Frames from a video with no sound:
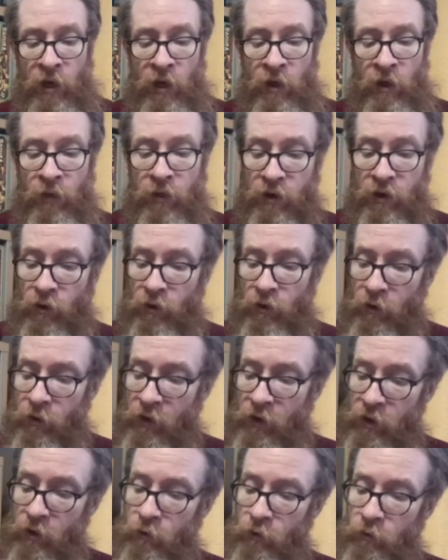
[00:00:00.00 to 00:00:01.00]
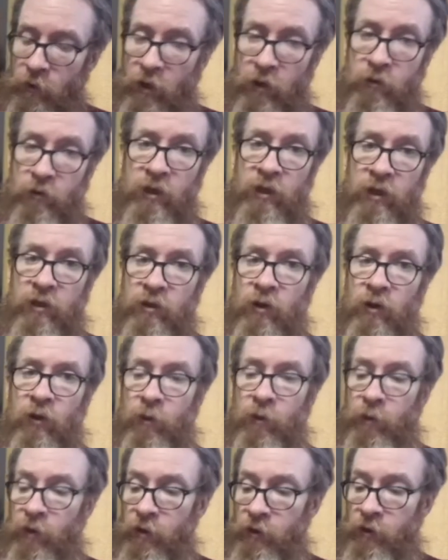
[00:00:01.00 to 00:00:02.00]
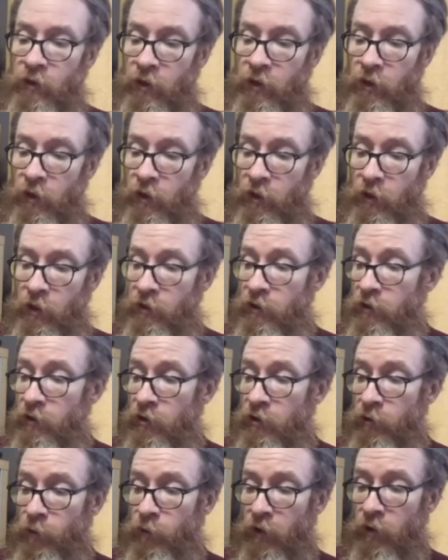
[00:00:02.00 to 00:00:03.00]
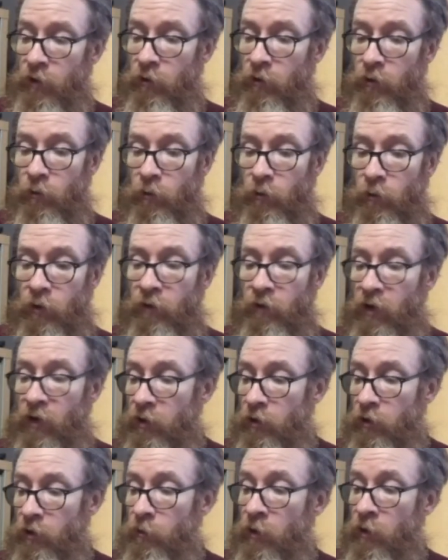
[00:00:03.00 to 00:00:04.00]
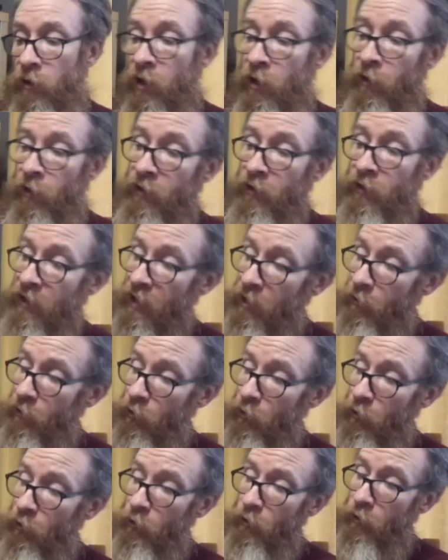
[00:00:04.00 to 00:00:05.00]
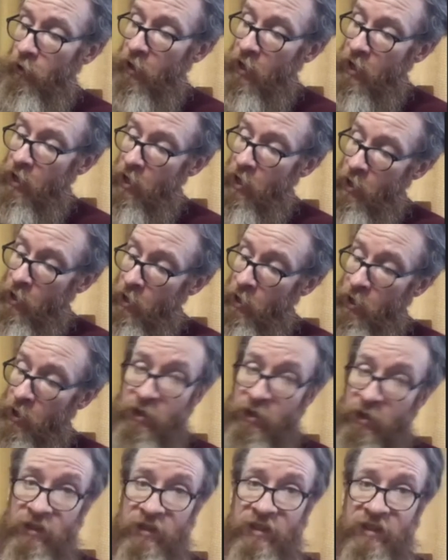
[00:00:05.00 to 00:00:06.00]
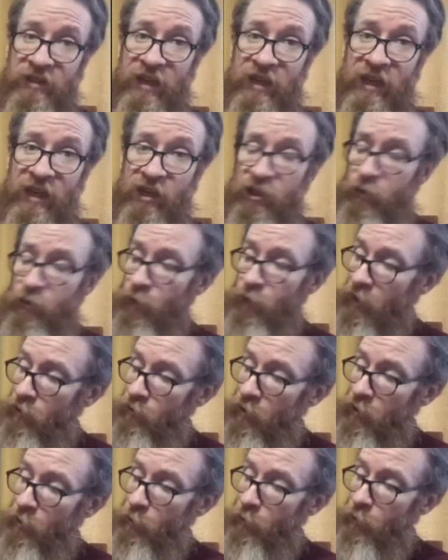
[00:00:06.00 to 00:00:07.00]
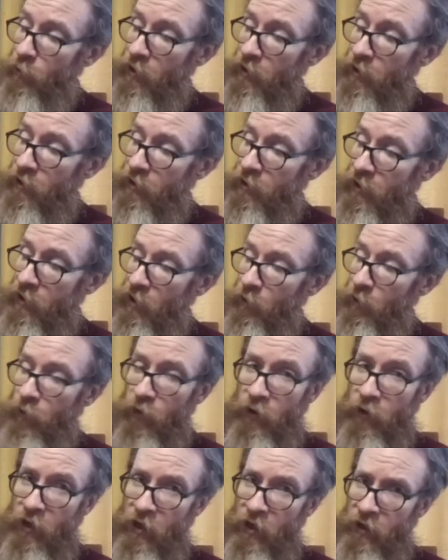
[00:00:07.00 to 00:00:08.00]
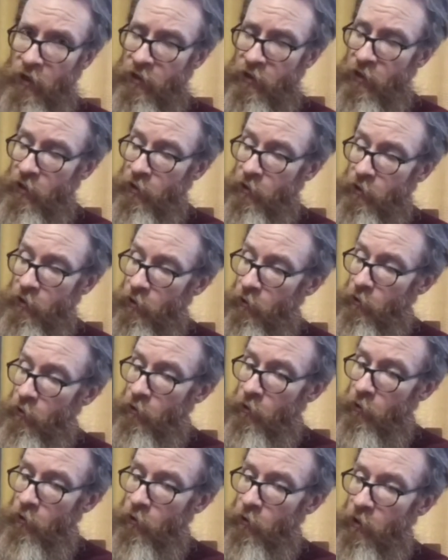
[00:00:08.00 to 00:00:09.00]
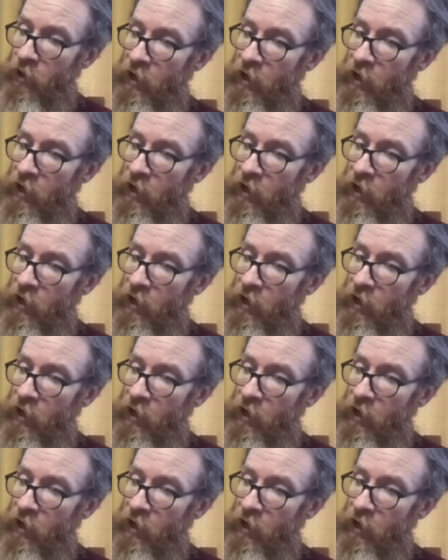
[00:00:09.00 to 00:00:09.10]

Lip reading: The other thing you'll notice on the building cards, let's just pick another one at random, the town hall here, 6 victory points if you get this into your